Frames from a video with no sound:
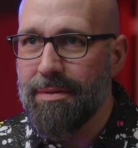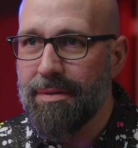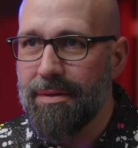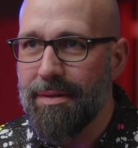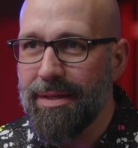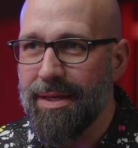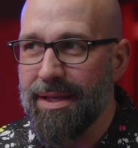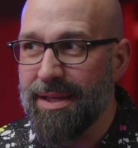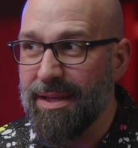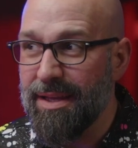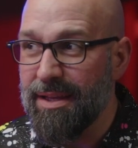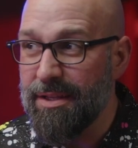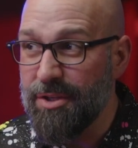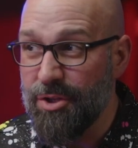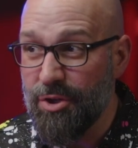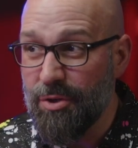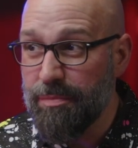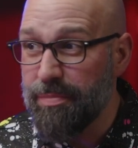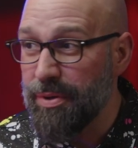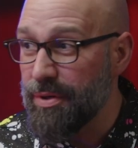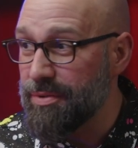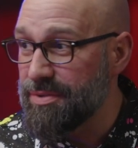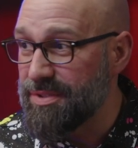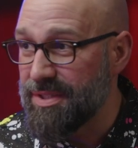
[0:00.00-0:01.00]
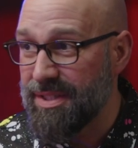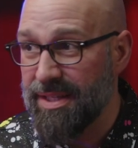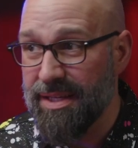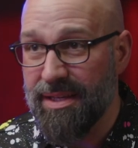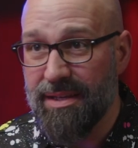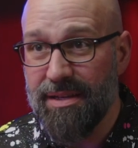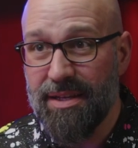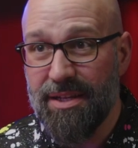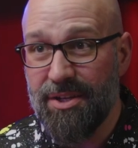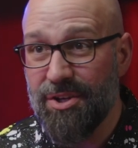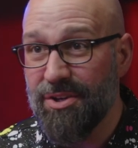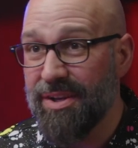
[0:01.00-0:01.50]
like in your
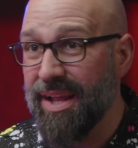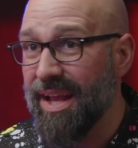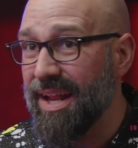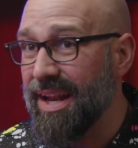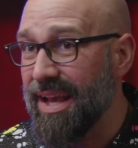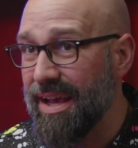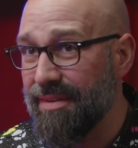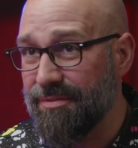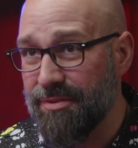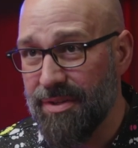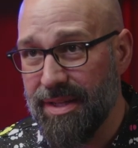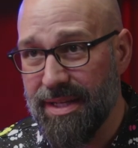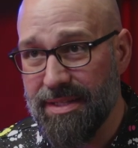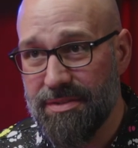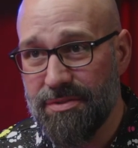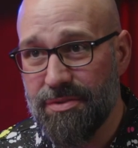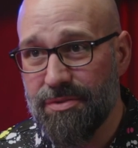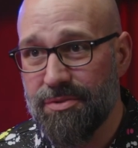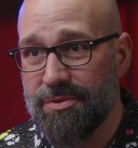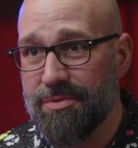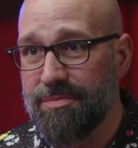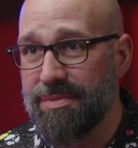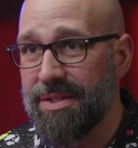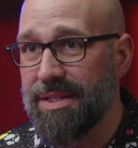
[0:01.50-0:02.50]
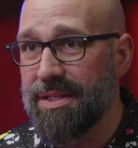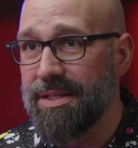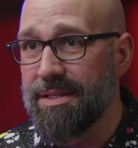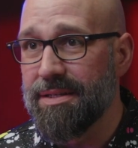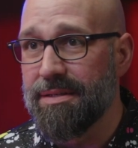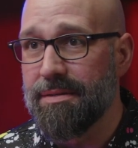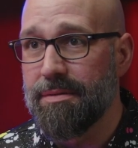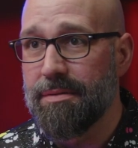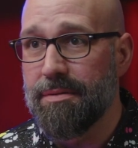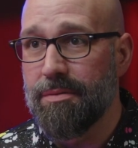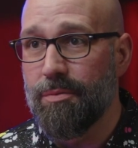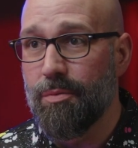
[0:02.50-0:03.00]
posting and you're getting after that social media